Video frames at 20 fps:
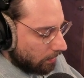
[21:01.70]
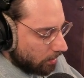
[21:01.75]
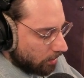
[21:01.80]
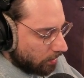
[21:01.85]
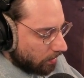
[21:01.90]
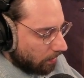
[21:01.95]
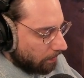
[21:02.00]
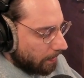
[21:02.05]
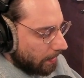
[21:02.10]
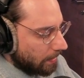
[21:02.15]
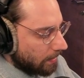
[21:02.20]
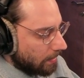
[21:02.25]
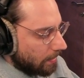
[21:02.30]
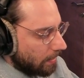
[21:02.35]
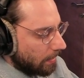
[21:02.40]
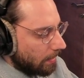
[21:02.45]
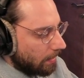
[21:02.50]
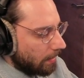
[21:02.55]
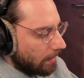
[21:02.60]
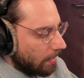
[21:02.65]
digital
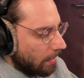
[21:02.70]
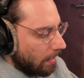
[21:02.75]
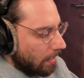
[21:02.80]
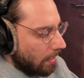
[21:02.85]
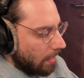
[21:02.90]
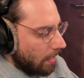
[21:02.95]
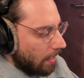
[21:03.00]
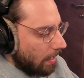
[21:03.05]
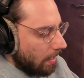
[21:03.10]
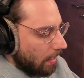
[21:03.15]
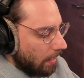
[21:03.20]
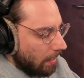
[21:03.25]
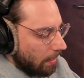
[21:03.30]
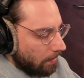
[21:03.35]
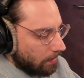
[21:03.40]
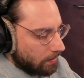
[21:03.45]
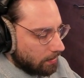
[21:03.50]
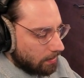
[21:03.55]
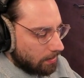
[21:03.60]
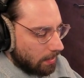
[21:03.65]
painting, and I
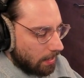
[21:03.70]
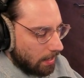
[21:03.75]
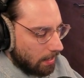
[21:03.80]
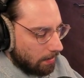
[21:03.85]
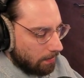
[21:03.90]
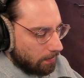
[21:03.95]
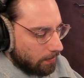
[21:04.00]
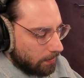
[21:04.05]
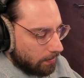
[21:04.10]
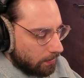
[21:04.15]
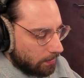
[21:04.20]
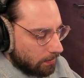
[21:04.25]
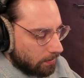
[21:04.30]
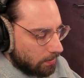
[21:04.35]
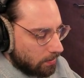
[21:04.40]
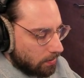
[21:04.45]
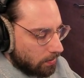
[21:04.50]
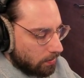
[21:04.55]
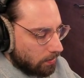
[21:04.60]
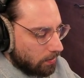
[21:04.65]
was able
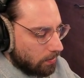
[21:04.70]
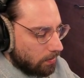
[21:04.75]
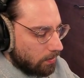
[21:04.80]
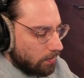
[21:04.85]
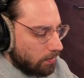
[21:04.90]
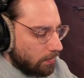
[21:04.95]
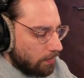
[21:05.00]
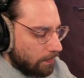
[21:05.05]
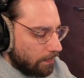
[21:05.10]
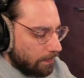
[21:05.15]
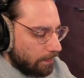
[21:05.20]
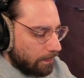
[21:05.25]
to